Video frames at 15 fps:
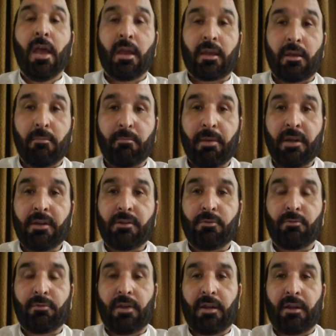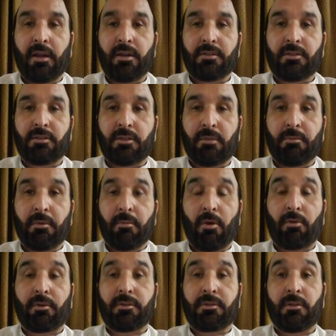comparative analysis of
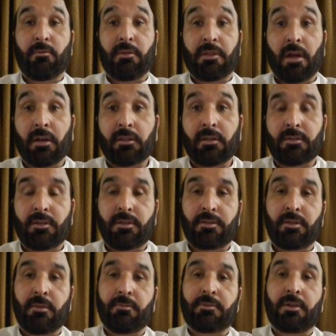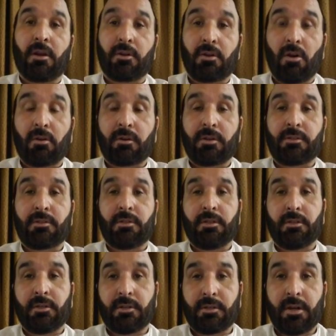democracy with other systems, autocracy,
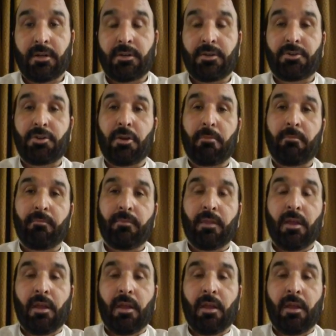dictatorship,